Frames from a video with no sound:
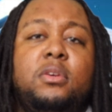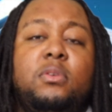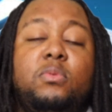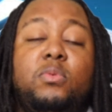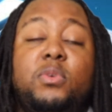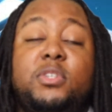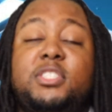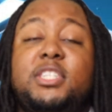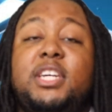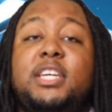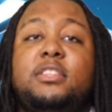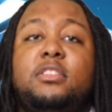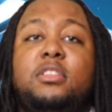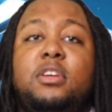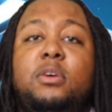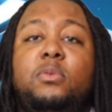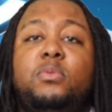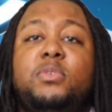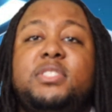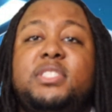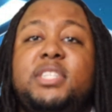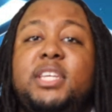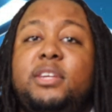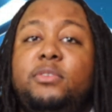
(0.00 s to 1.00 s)
which I thought
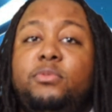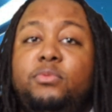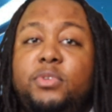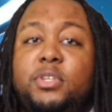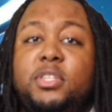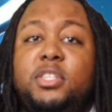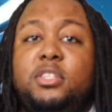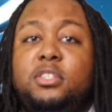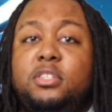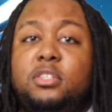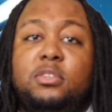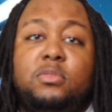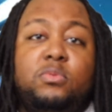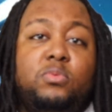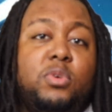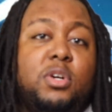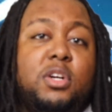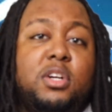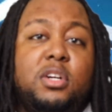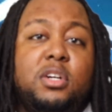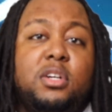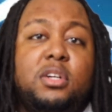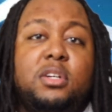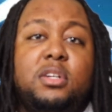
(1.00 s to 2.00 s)
was a really good
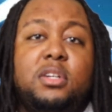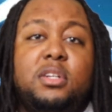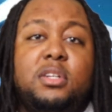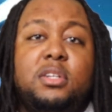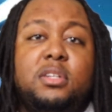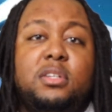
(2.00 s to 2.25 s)
word.